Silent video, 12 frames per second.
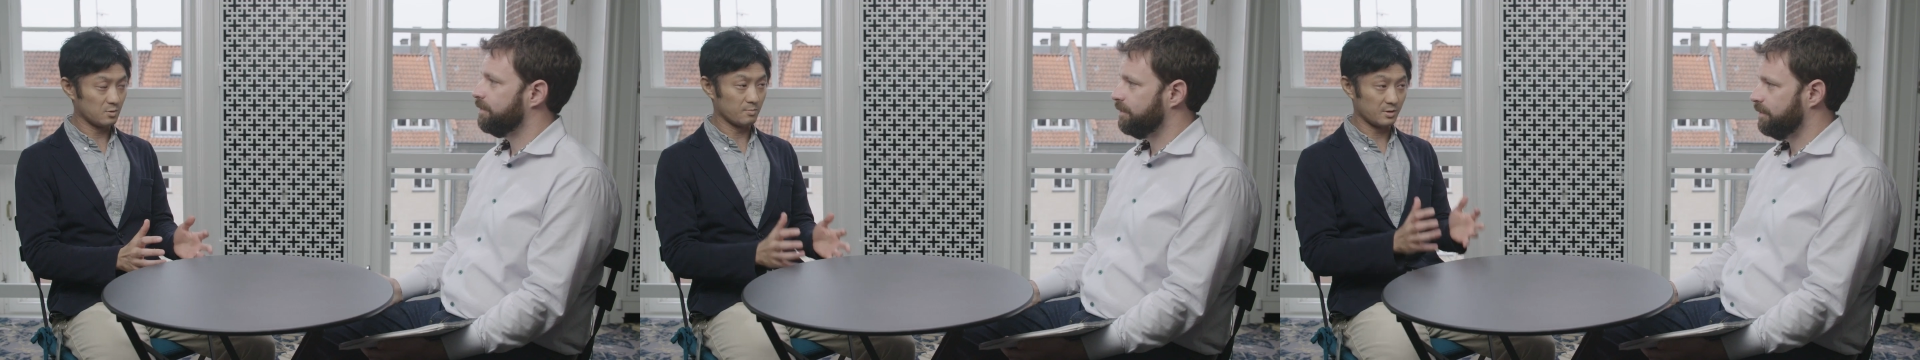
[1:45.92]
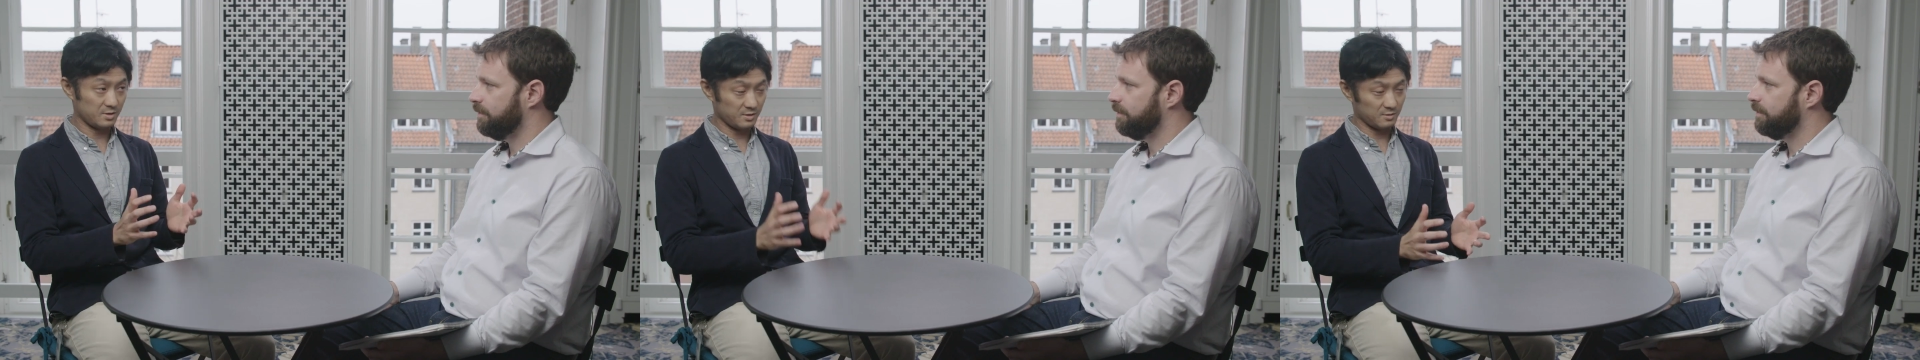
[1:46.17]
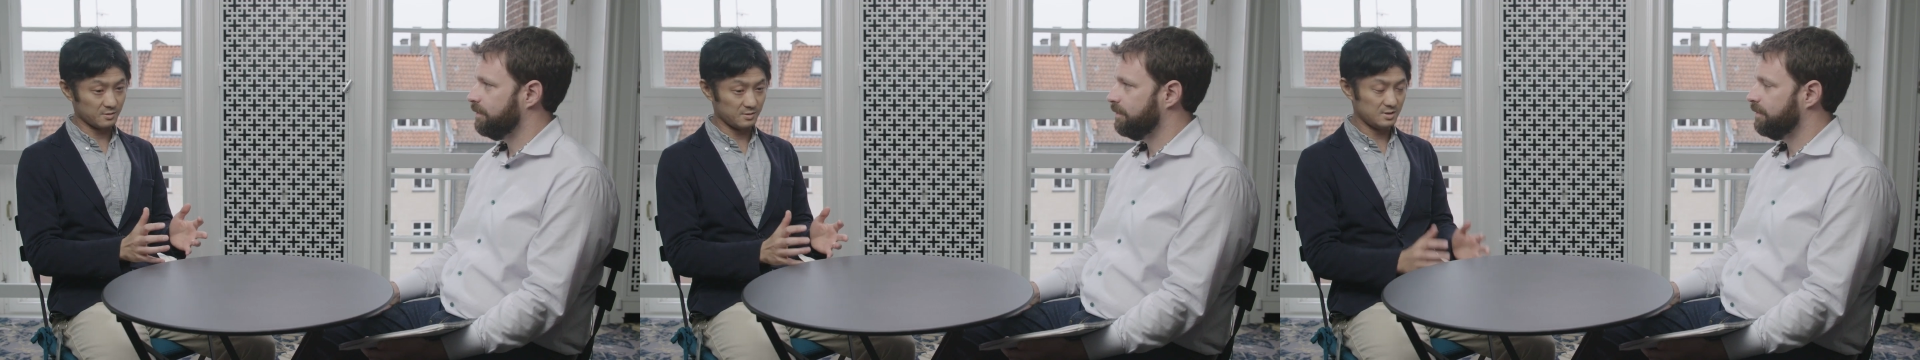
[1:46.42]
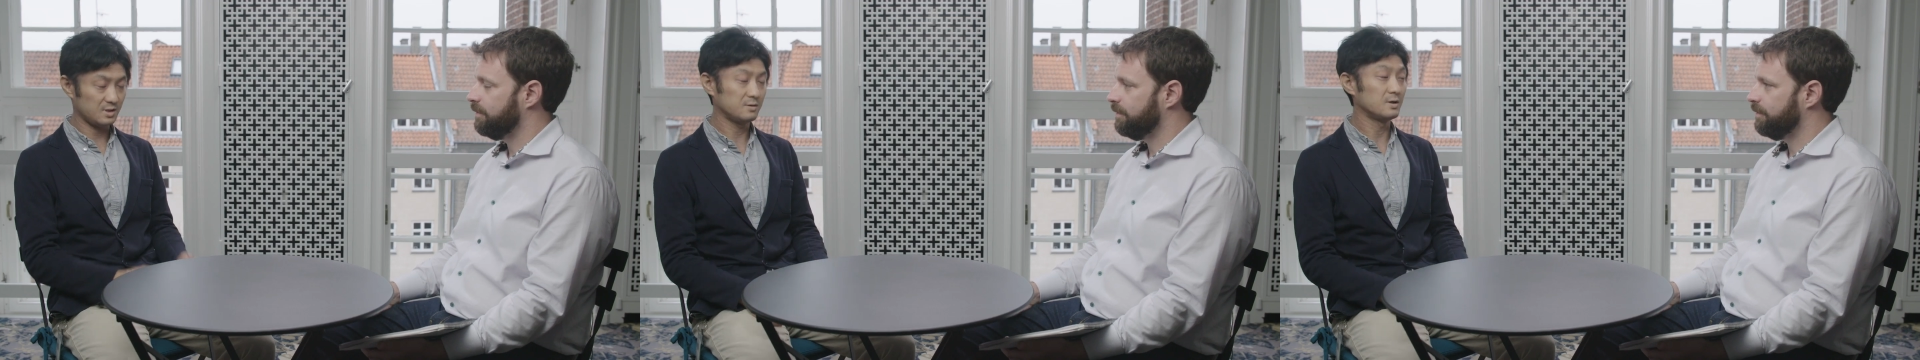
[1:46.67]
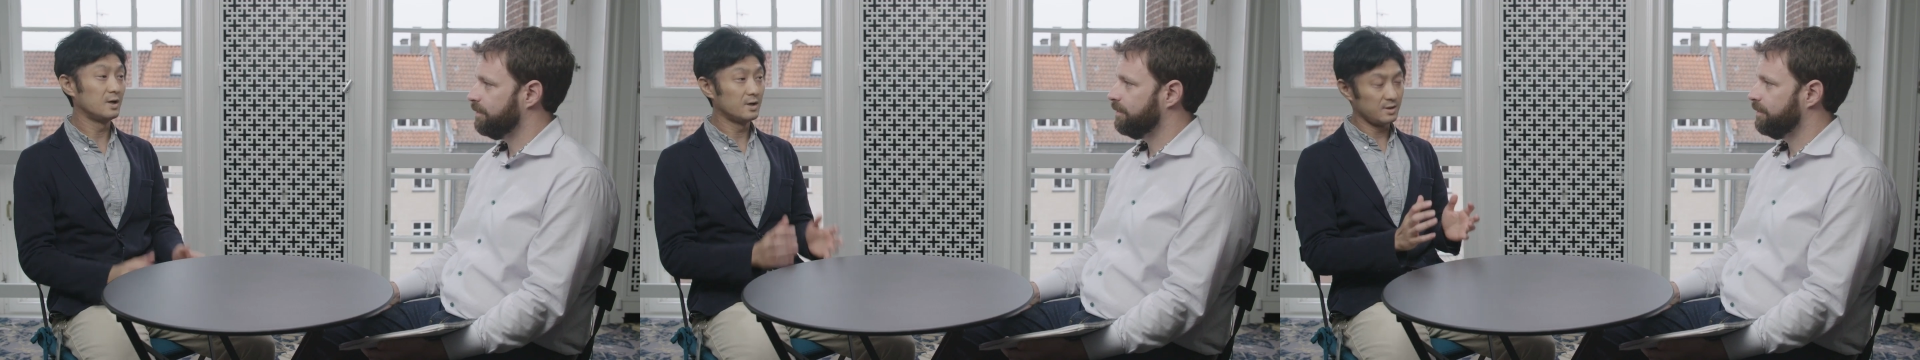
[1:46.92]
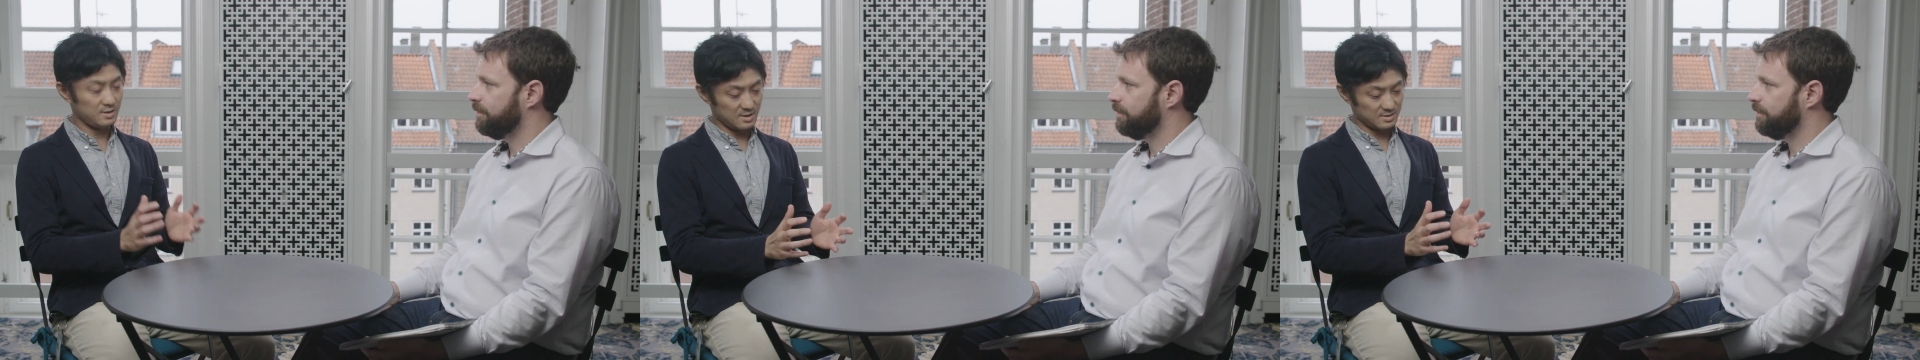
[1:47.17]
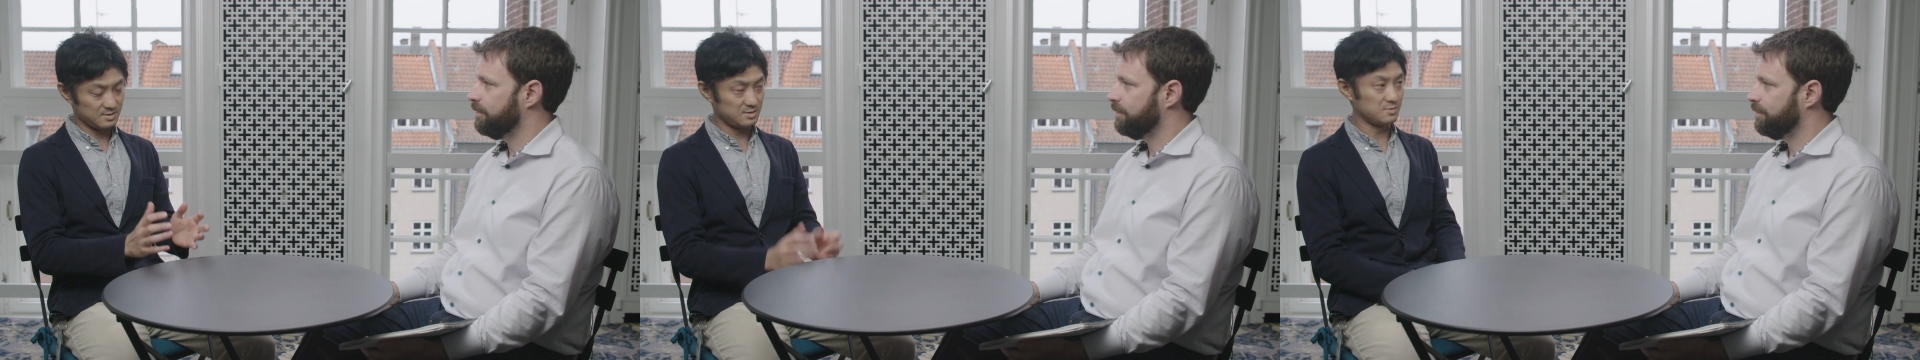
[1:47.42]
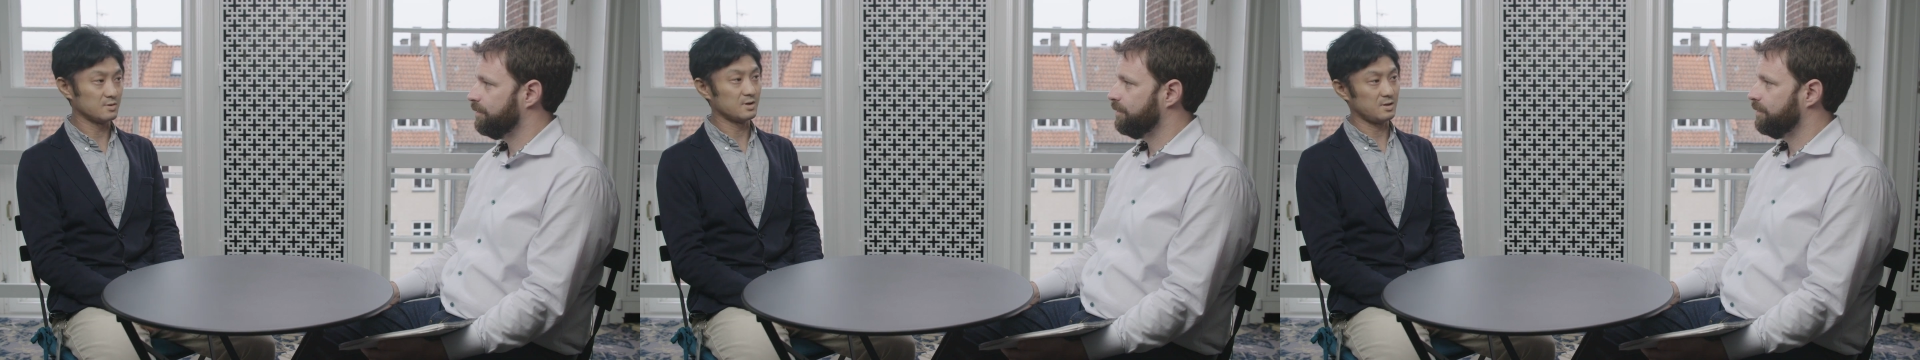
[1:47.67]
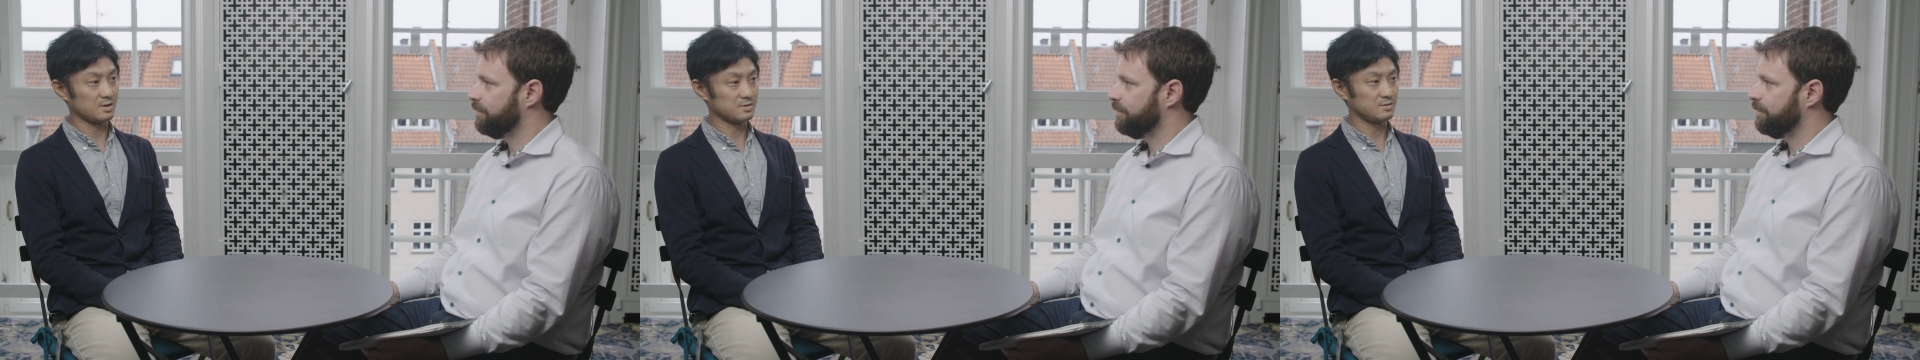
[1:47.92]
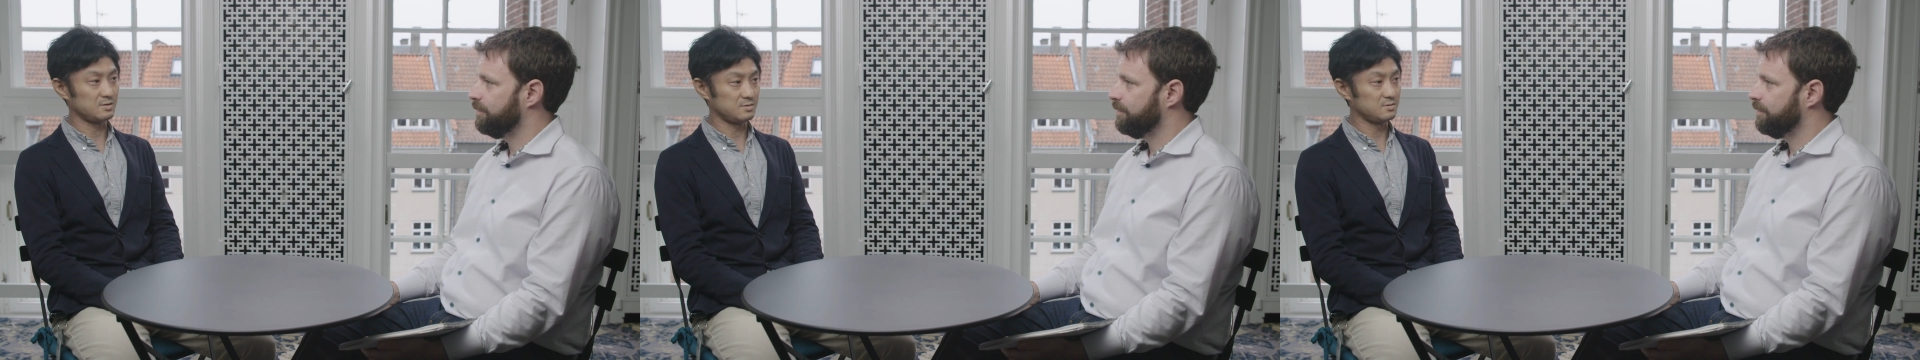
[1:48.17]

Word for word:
Speaker 1: for a particular container, yes, you can actually